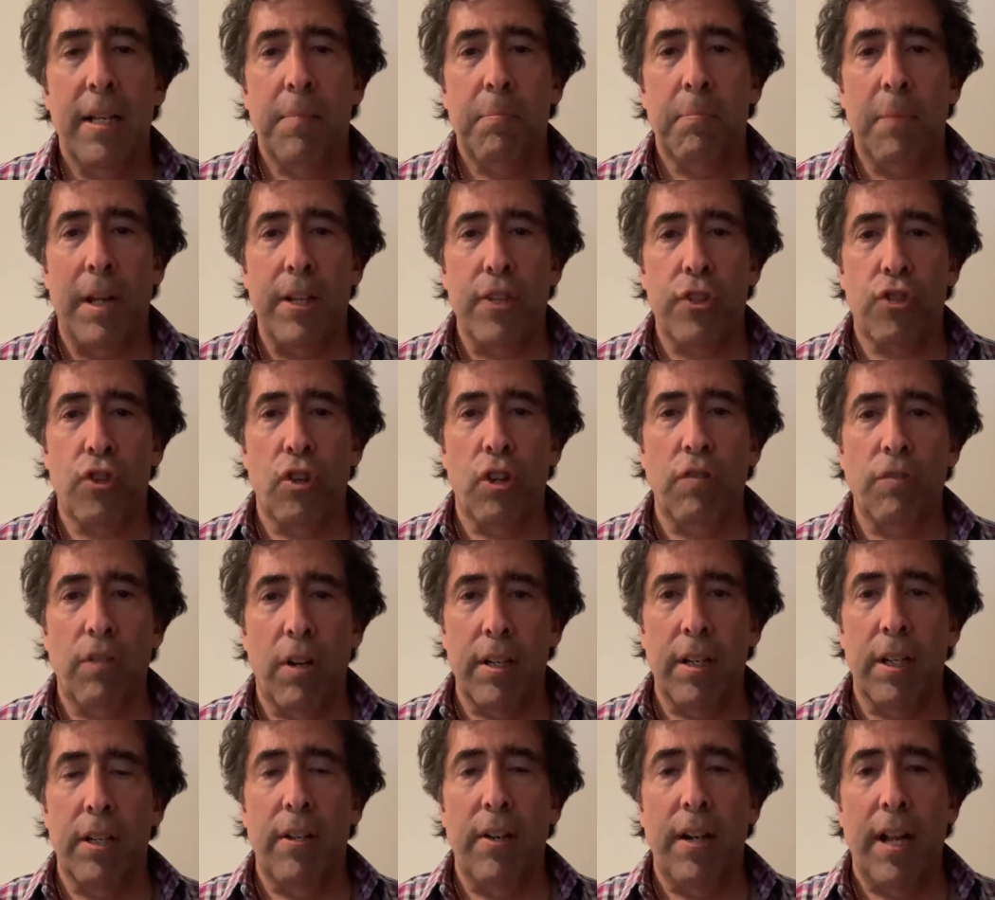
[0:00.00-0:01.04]
My
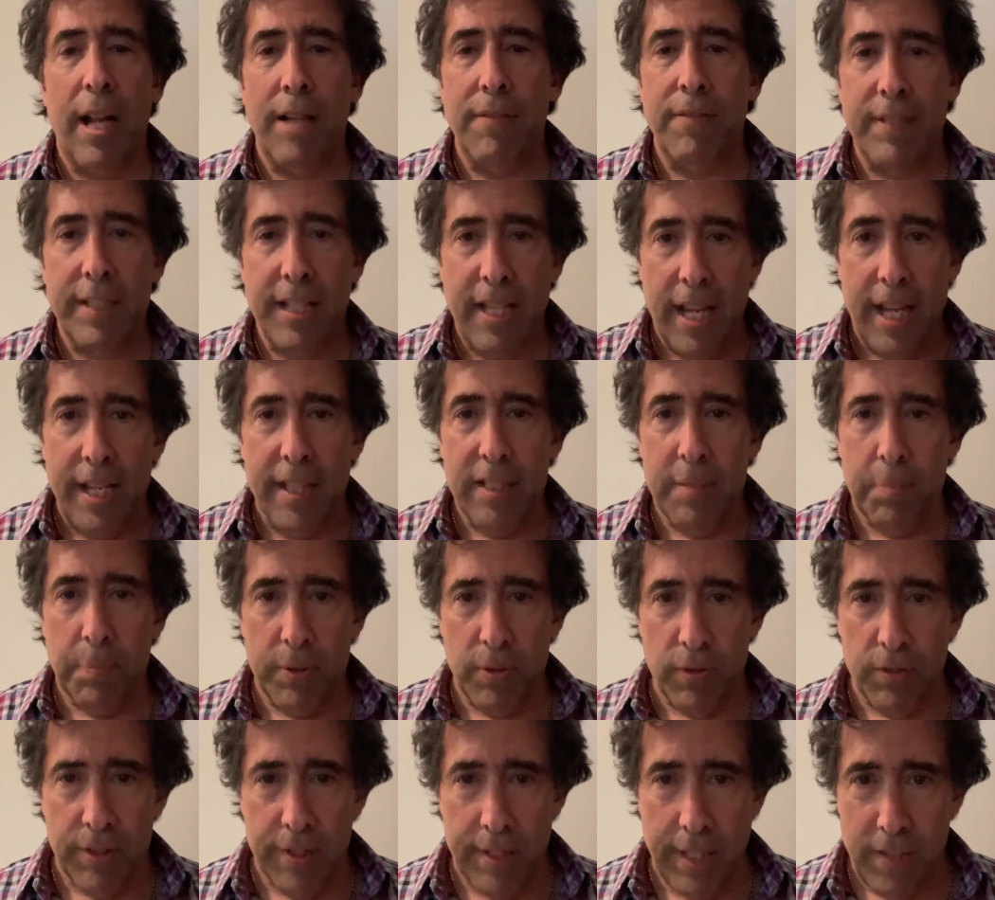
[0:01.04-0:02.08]
showrunner, Evan Kay, is
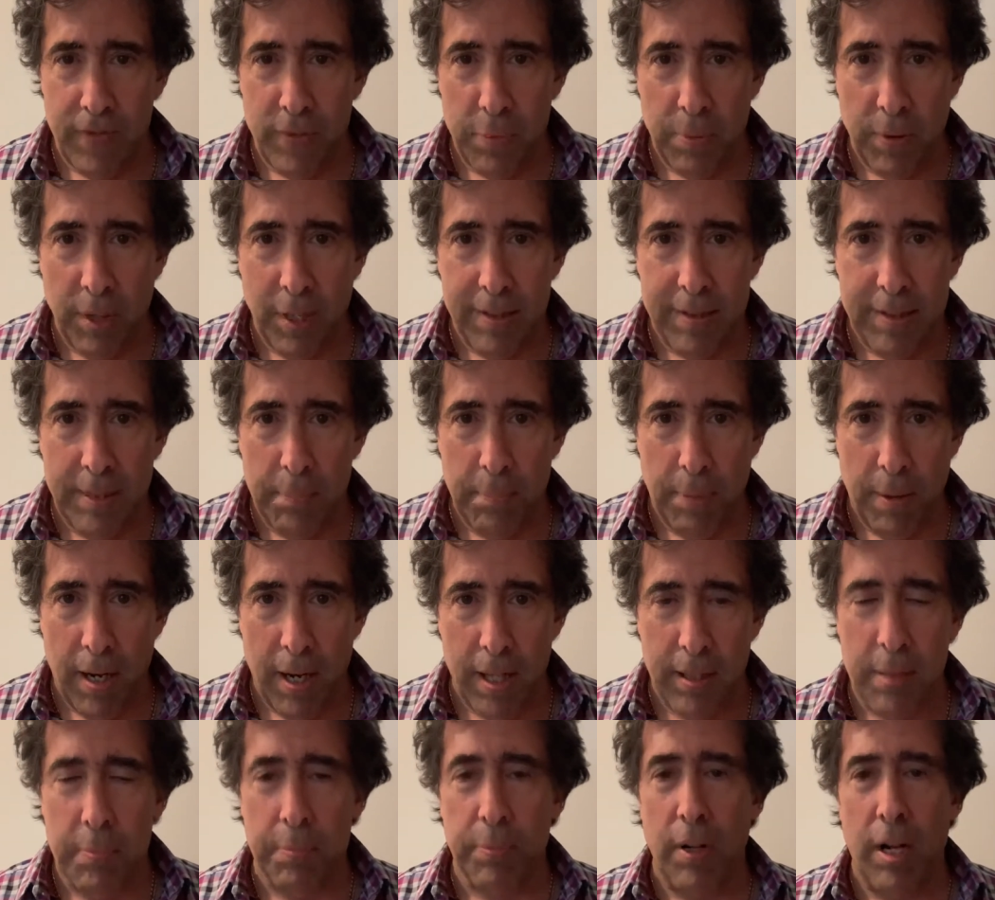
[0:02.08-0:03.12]
producing David Bronstein
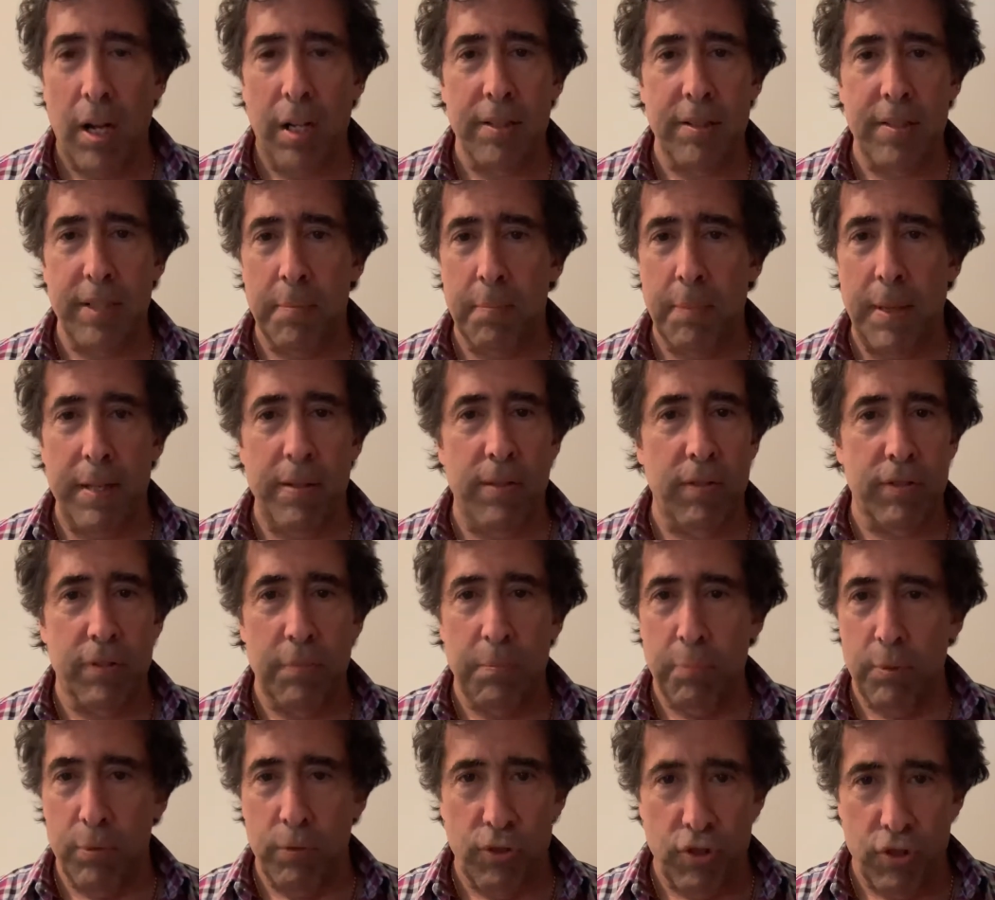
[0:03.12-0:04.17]
pilot, Bronstein Bagels and
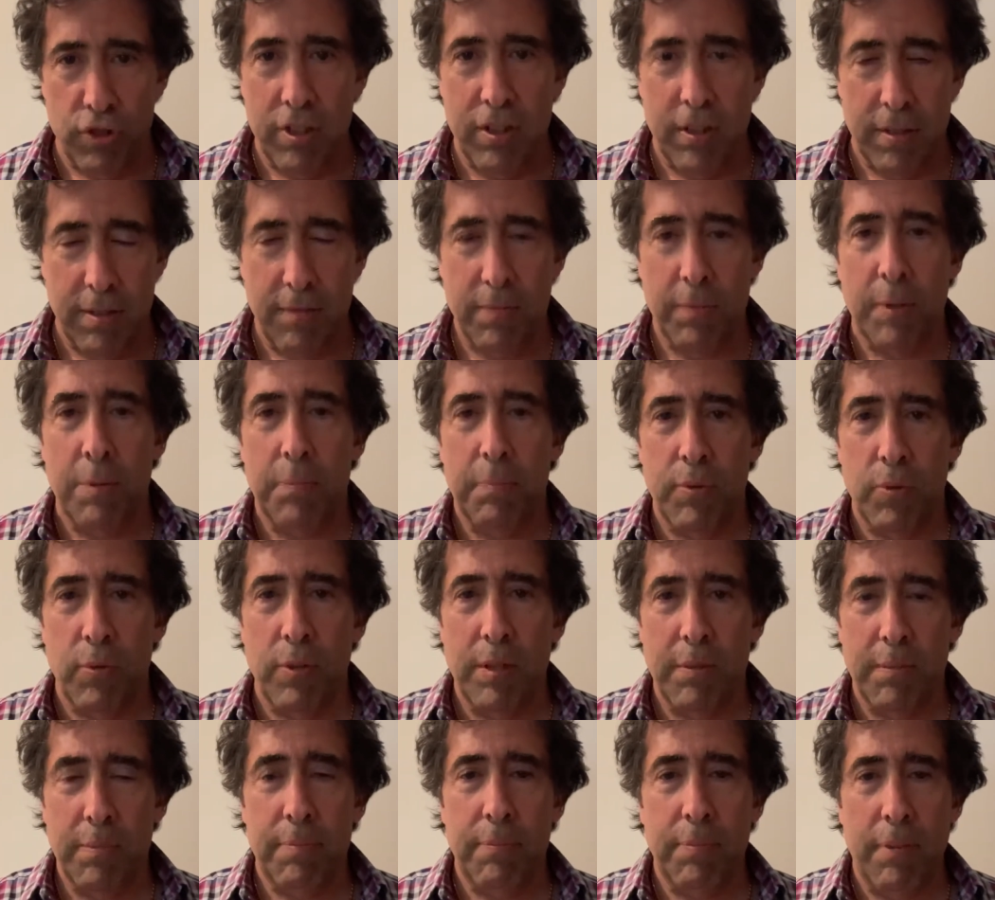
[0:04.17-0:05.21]
Bullshit. We're doing
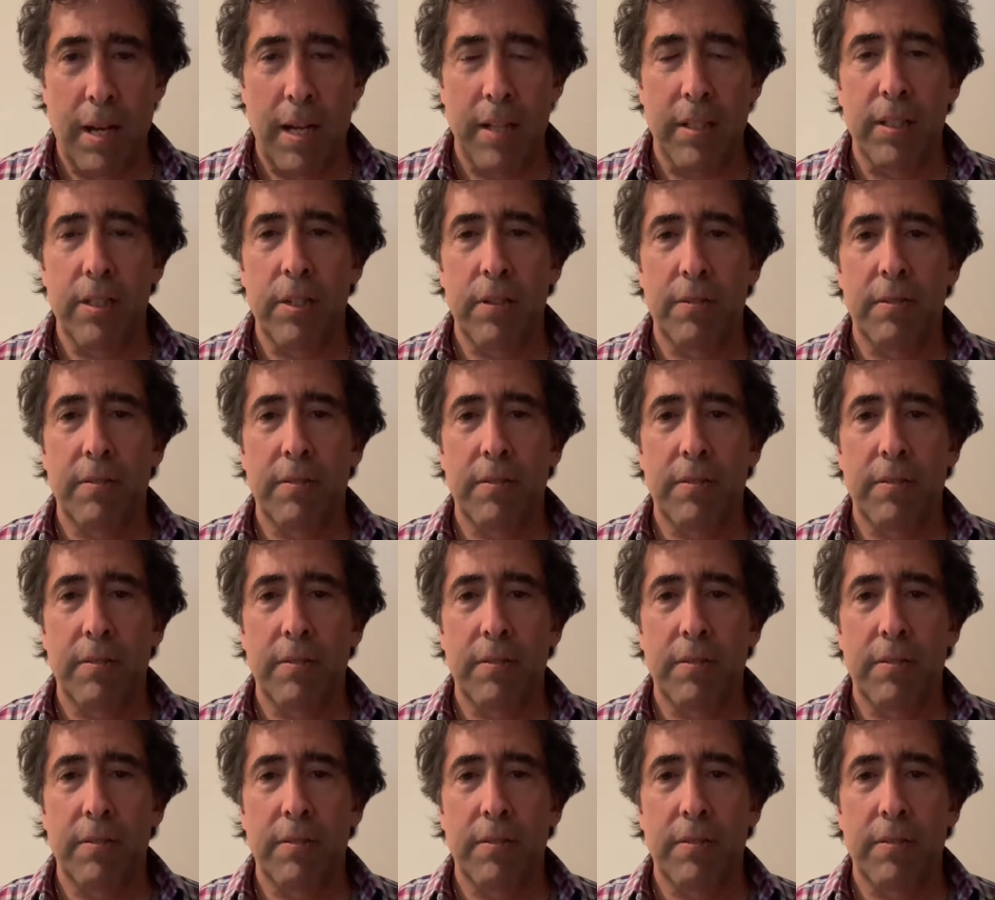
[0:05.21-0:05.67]
a pilot.